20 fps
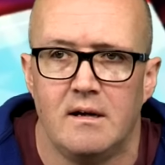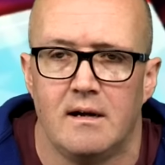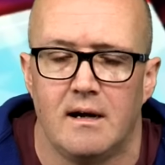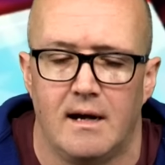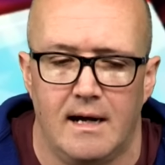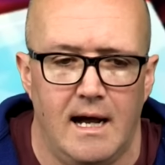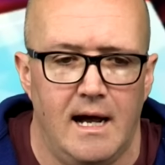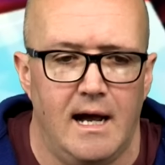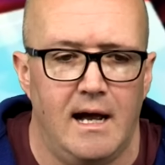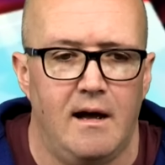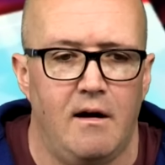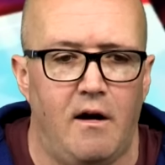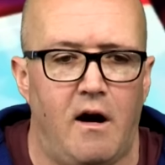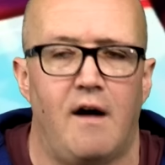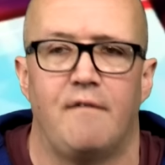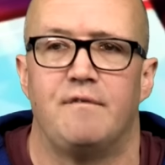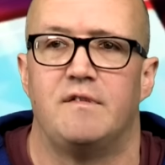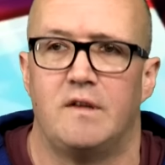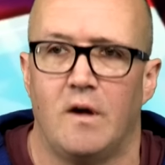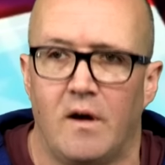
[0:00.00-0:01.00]
uh,
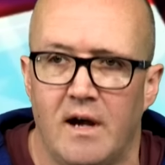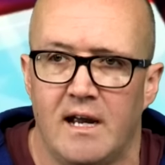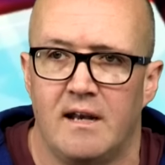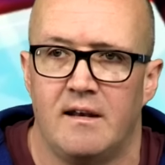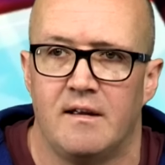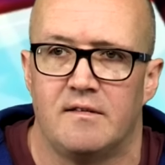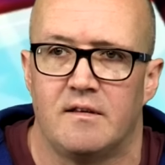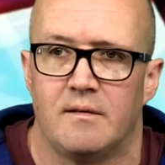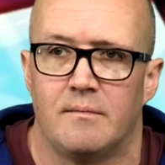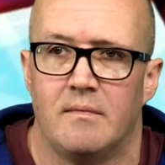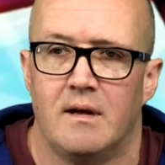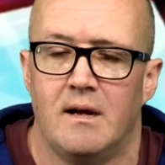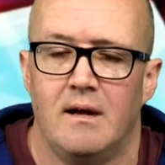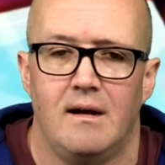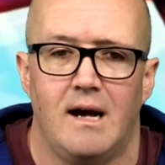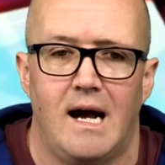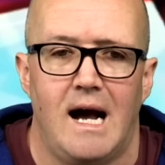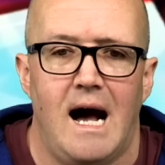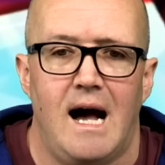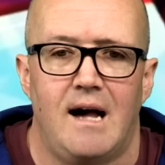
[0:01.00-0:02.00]
of Zionism
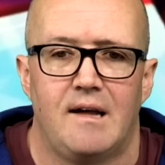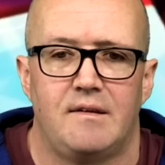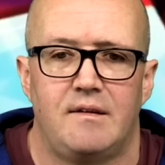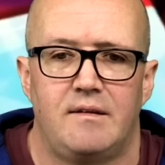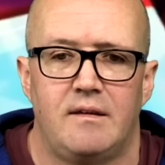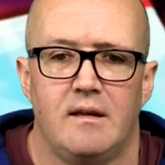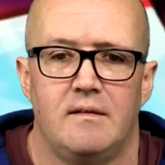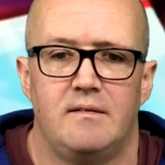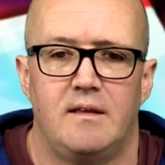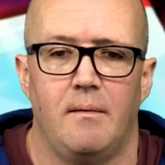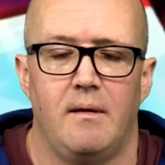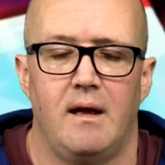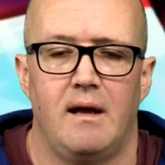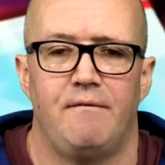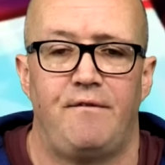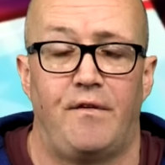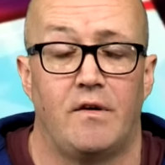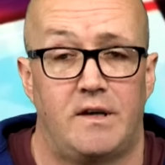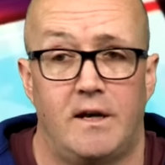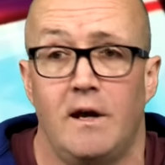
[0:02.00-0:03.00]
as the
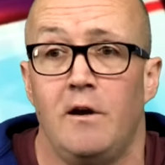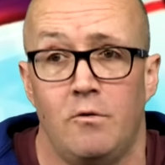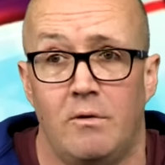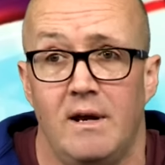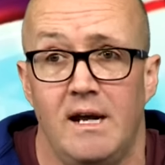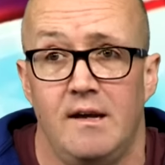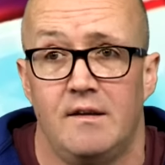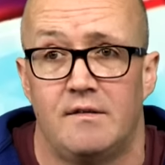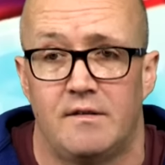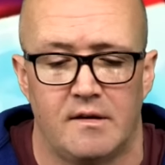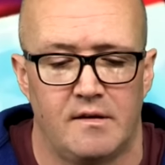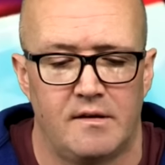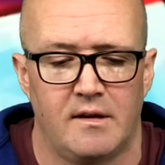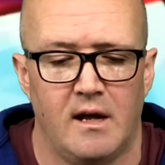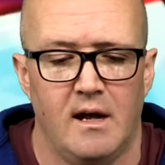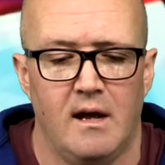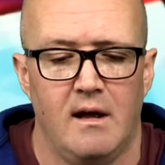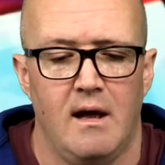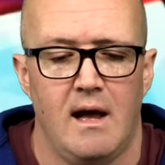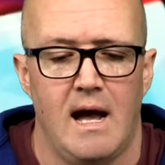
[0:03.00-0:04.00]
for two reasons.
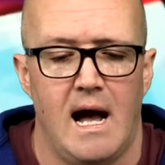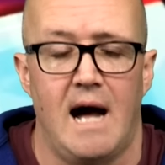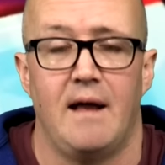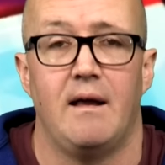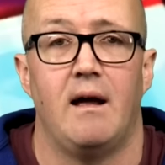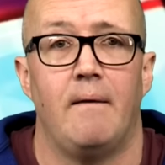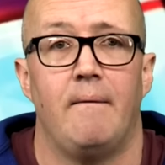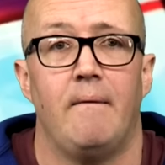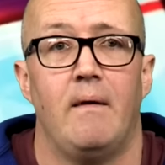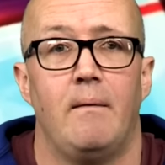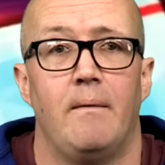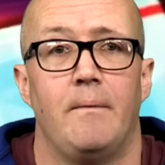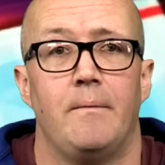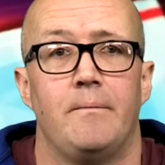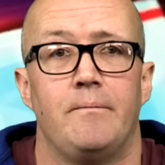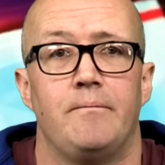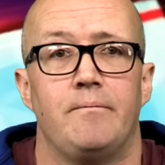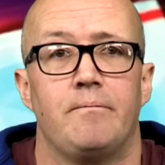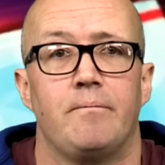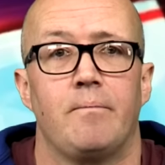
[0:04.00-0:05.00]
But surely I, you could call
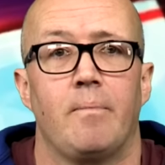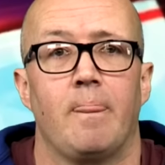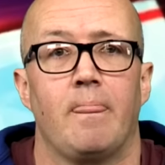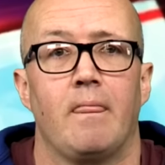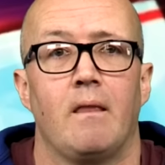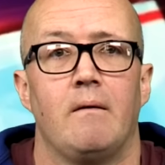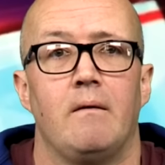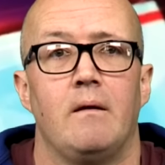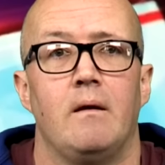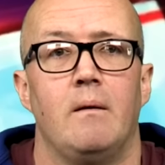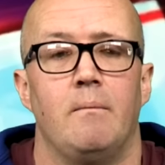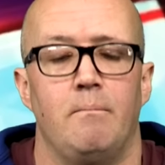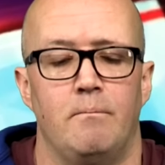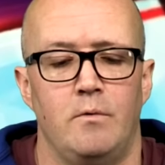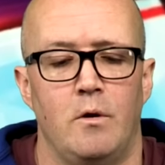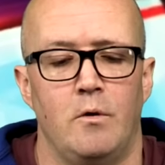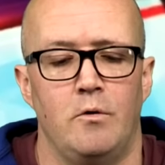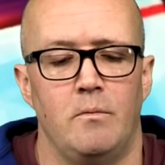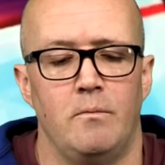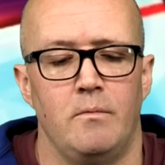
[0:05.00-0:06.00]
them just globalists or
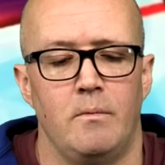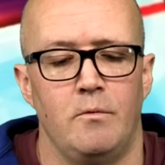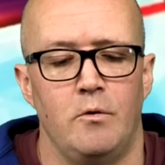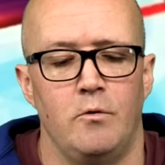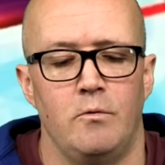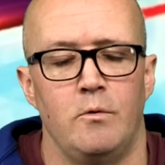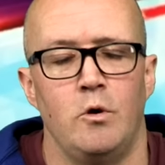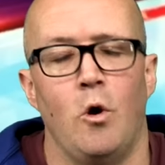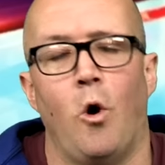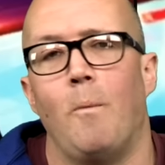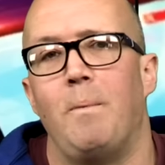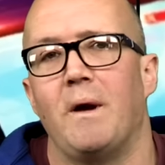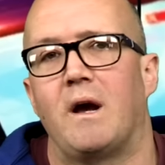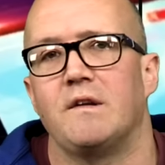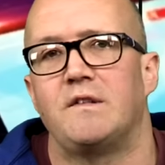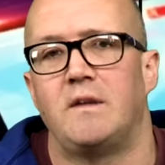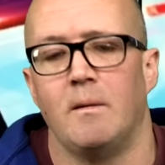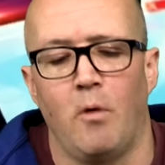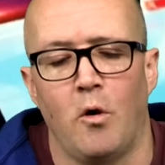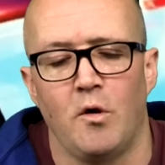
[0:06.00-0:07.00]
Europeanists. No,
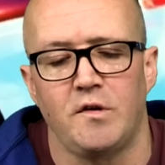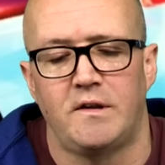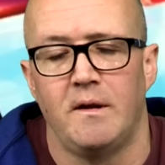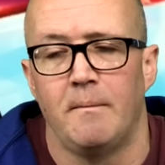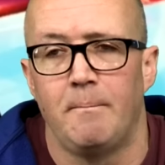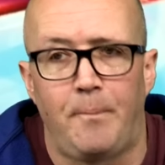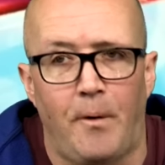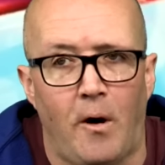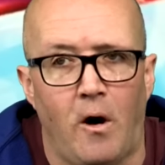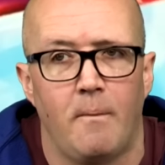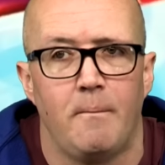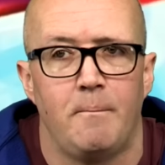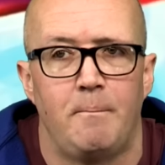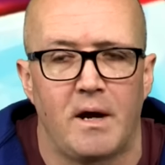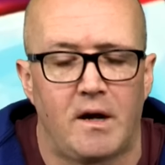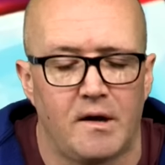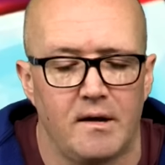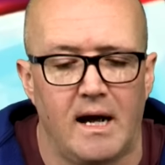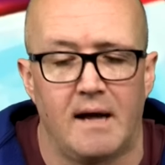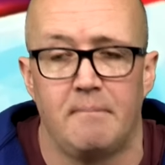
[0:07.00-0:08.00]
because the most important
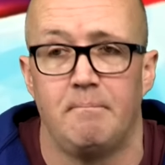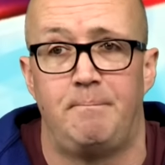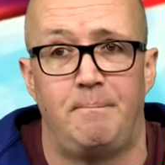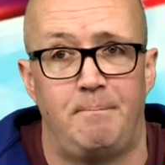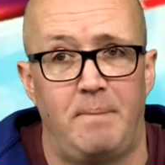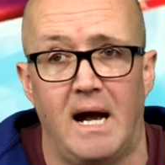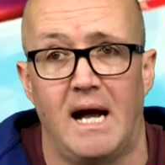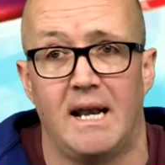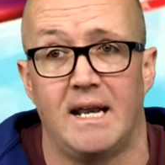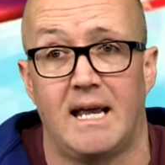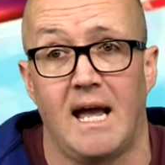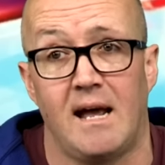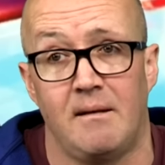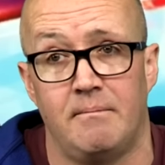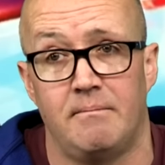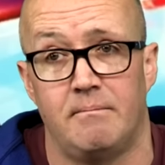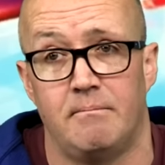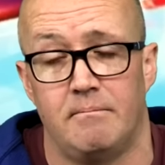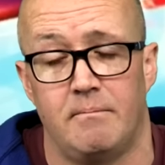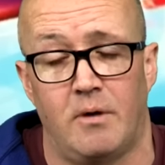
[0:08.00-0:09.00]
because and and
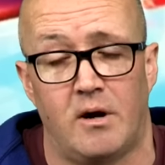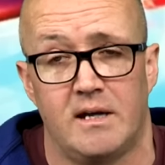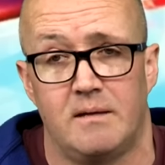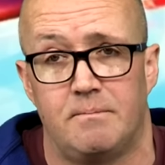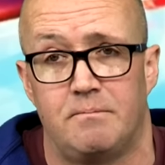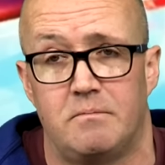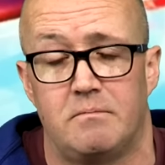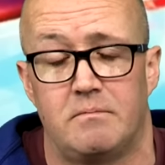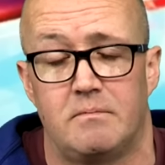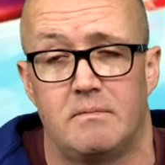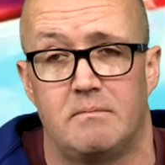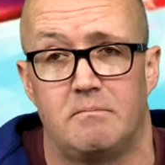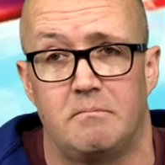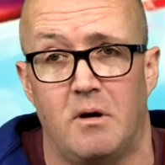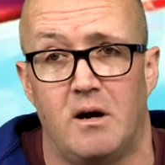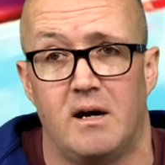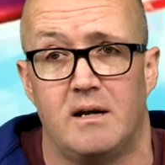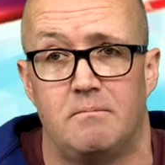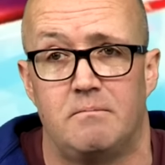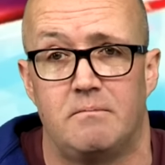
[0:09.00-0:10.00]
again my
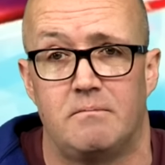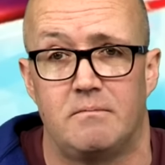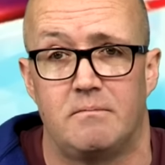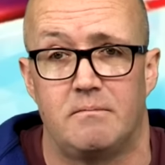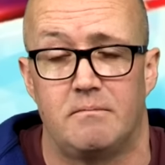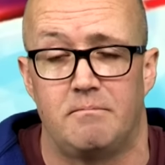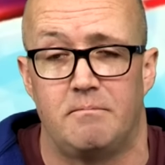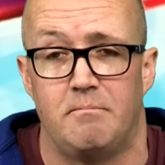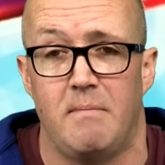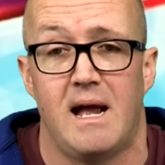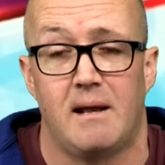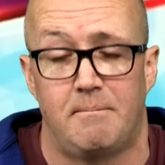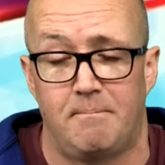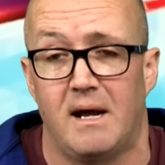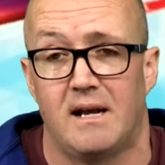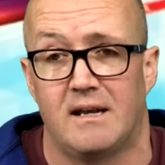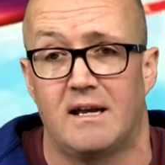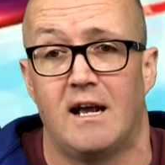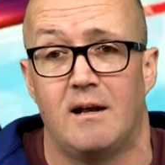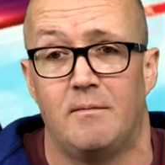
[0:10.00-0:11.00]
my mate
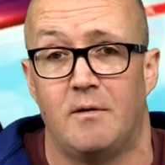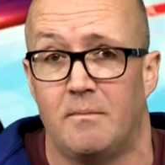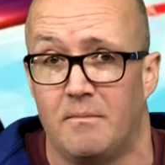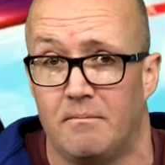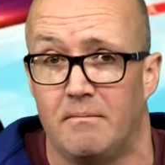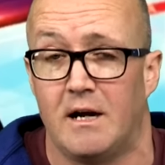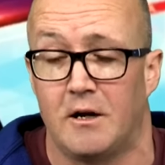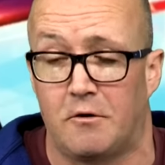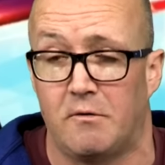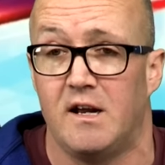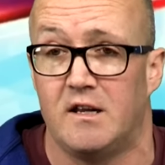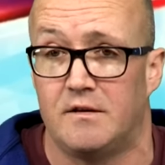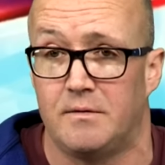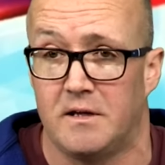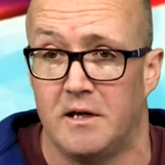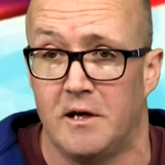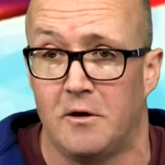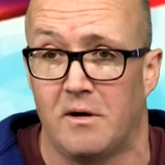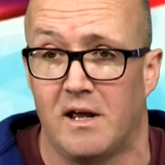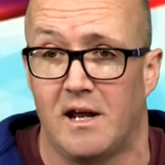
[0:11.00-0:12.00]
Ben Gelblum agrees with
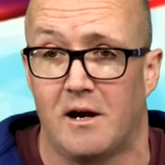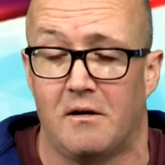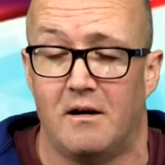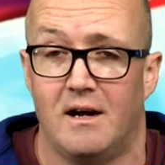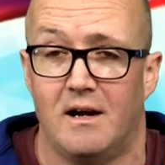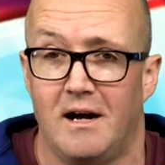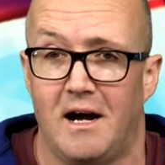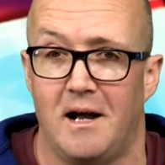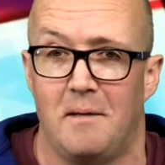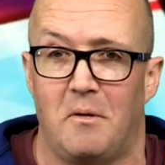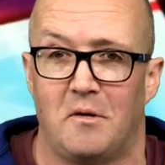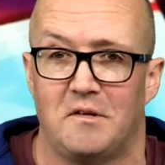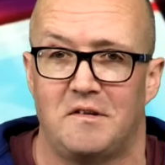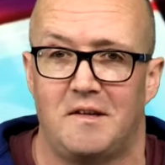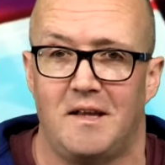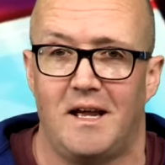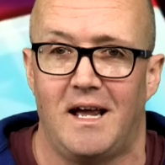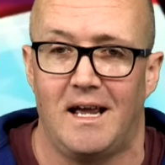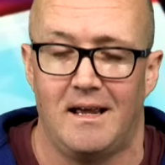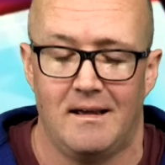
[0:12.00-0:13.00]
you here. I must
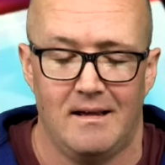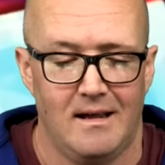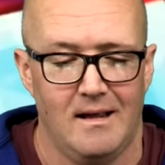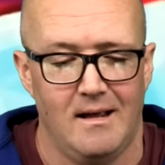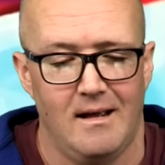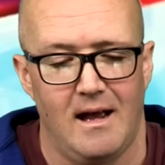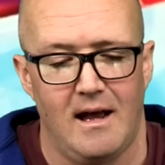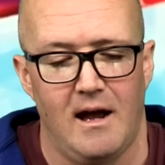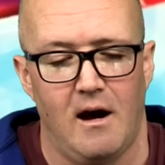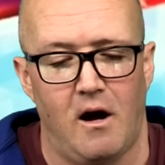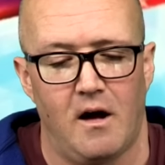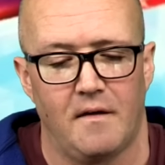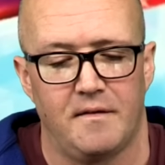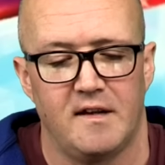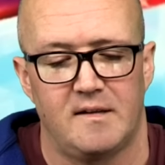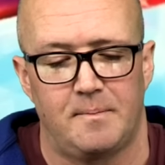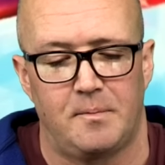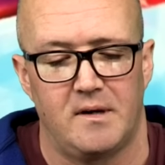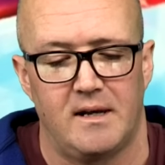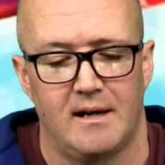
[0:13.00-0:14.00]
say uh, on
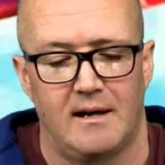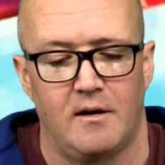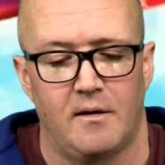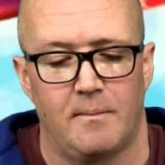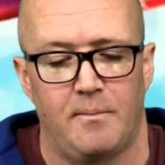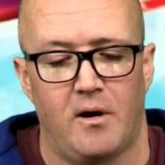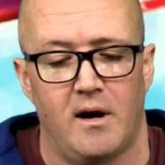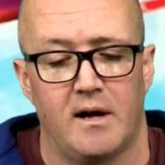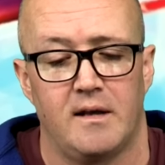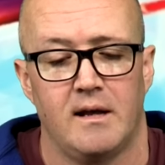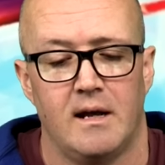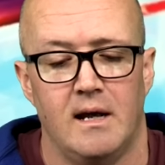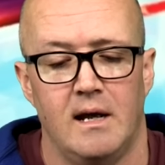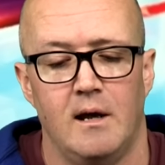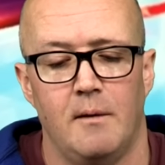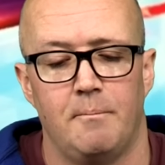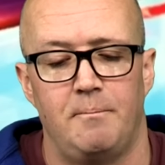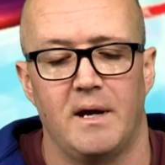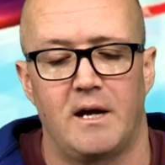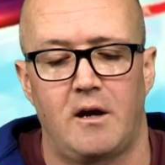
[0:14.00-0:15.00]
this particular point
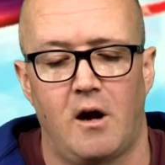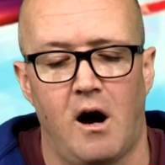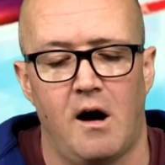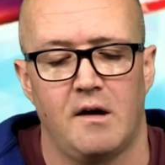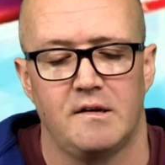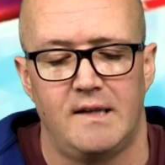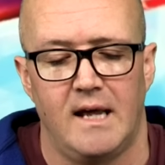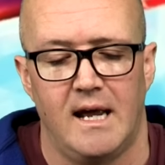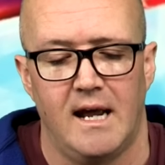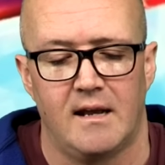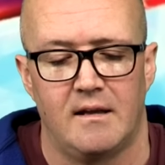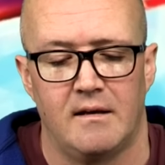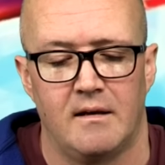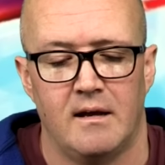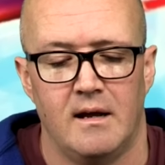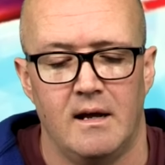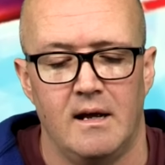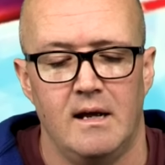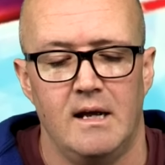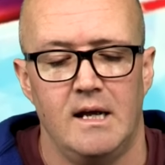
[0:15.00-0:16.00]
because Hayden
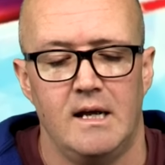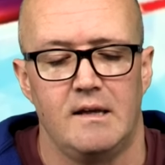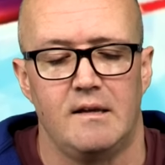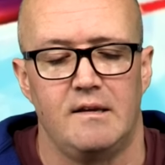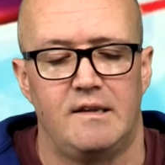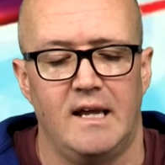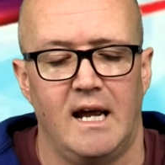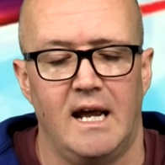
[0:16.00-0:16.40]
they